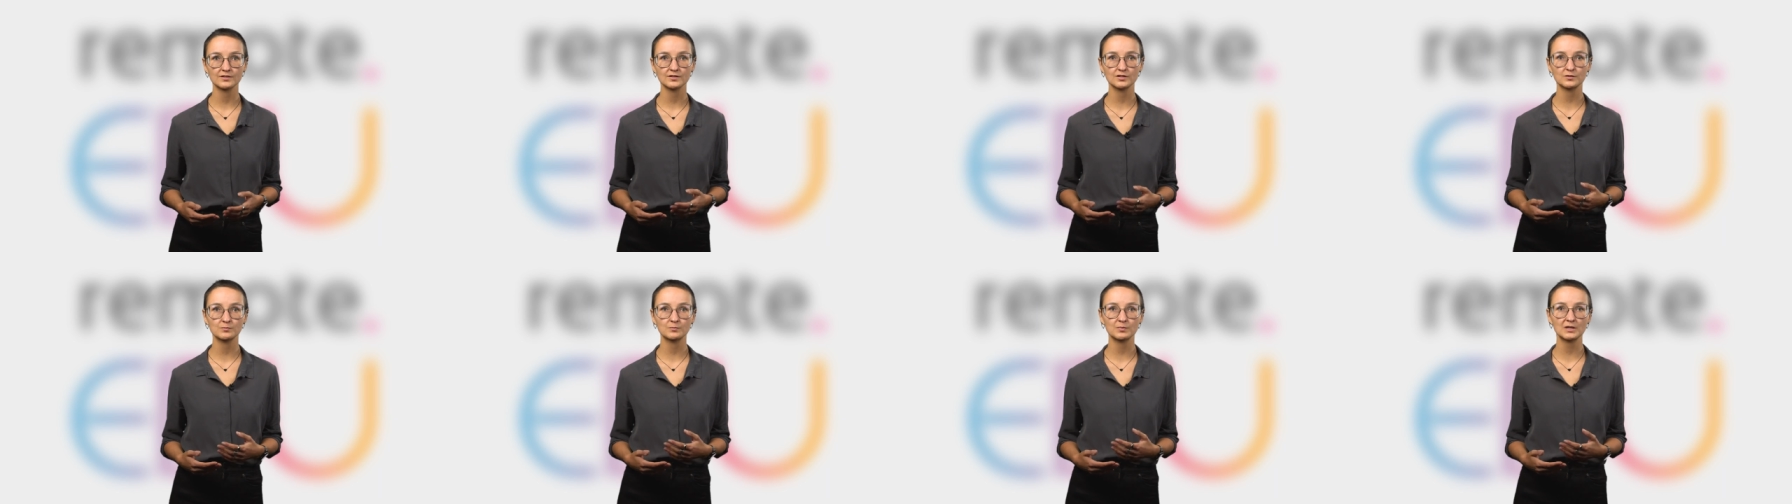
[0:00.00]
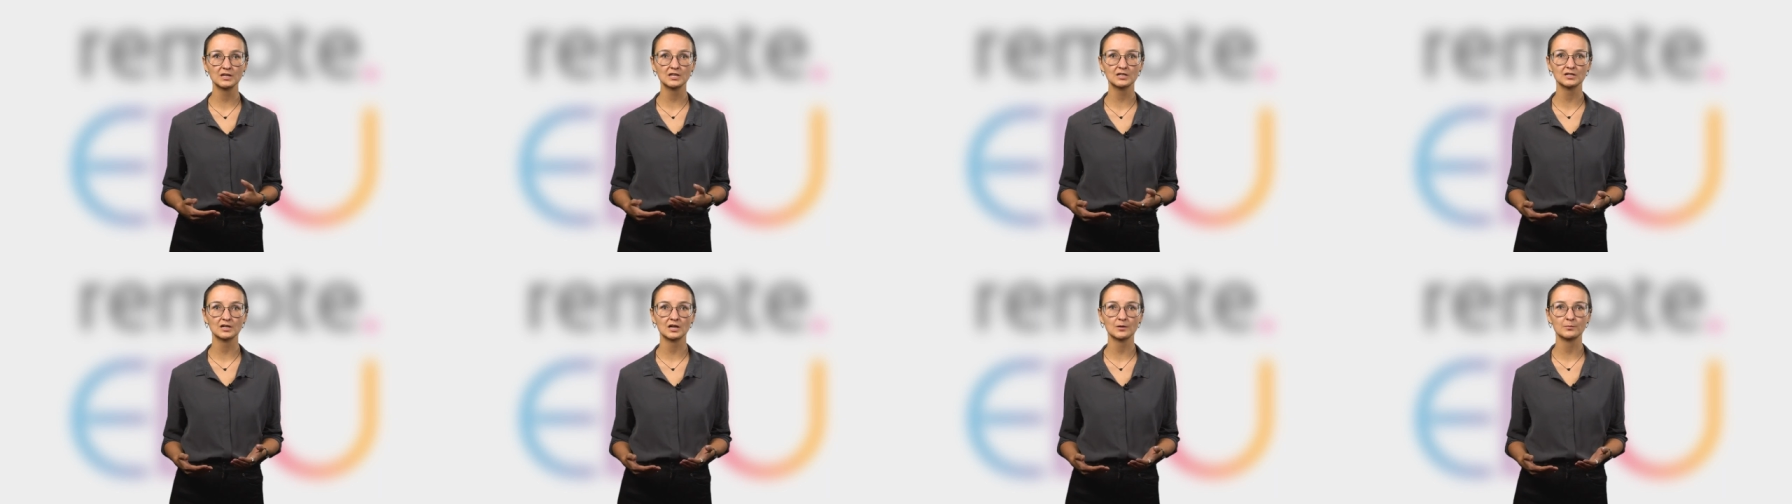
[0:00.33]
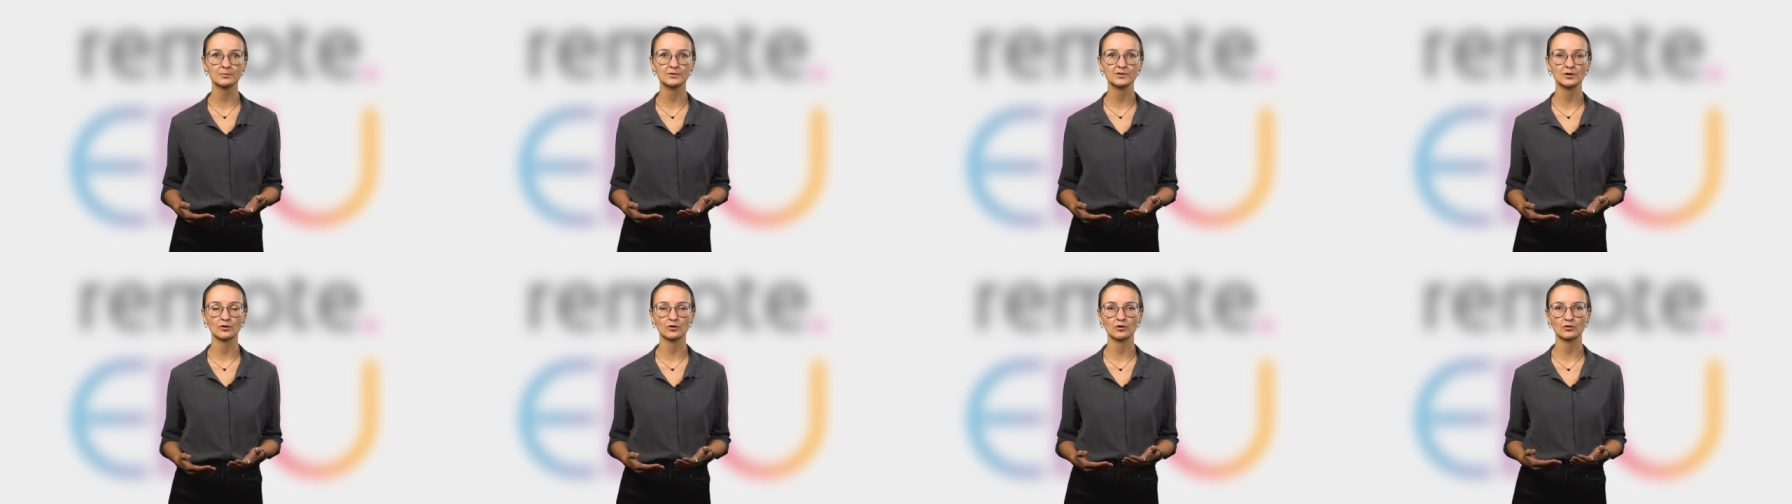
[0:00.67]
speed up
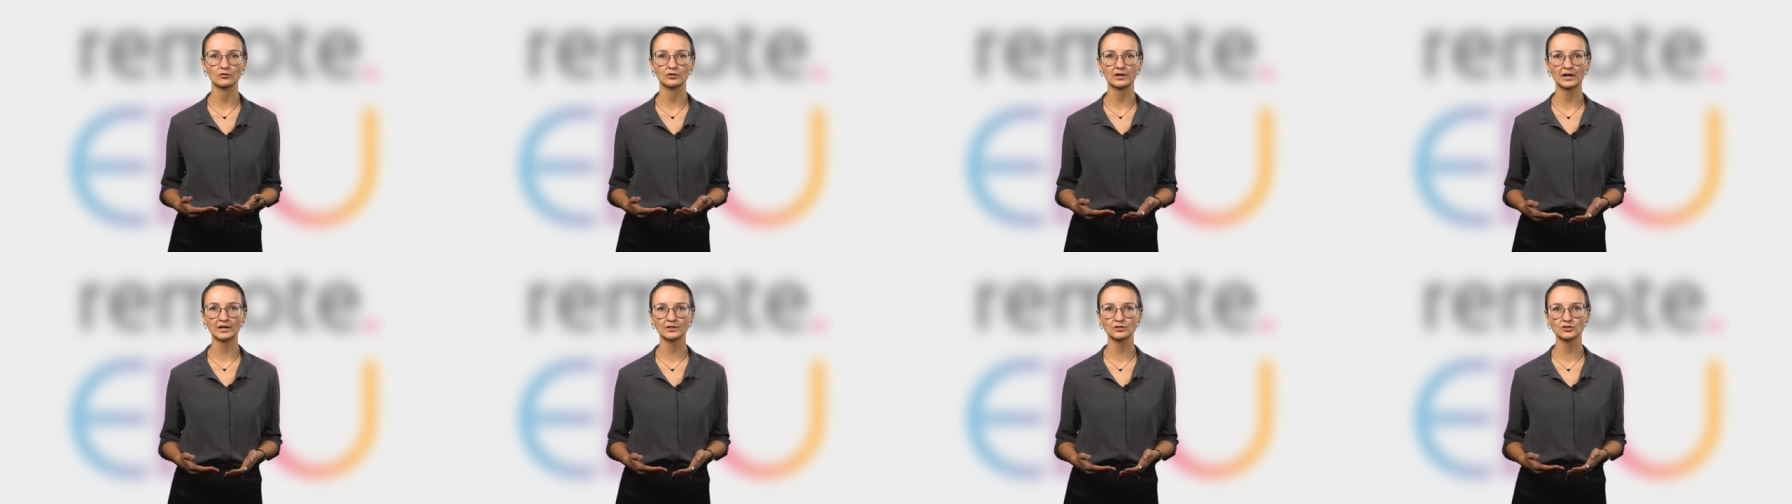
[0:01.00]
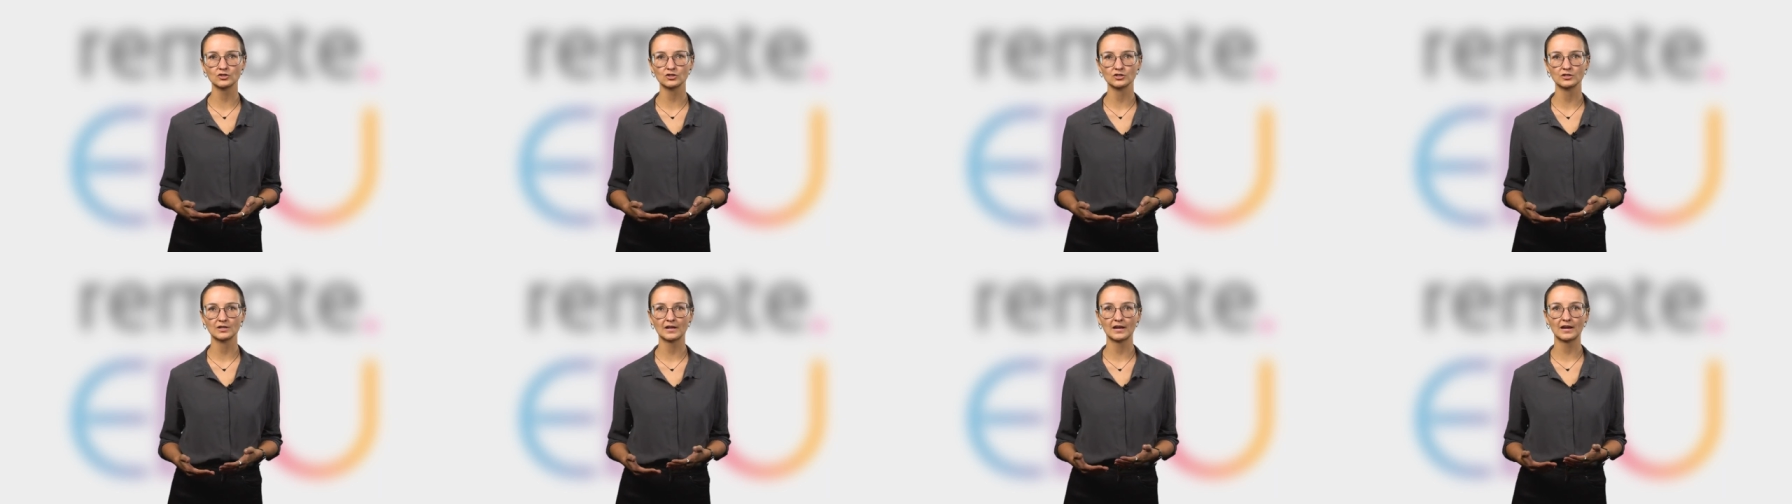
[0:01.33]
your correction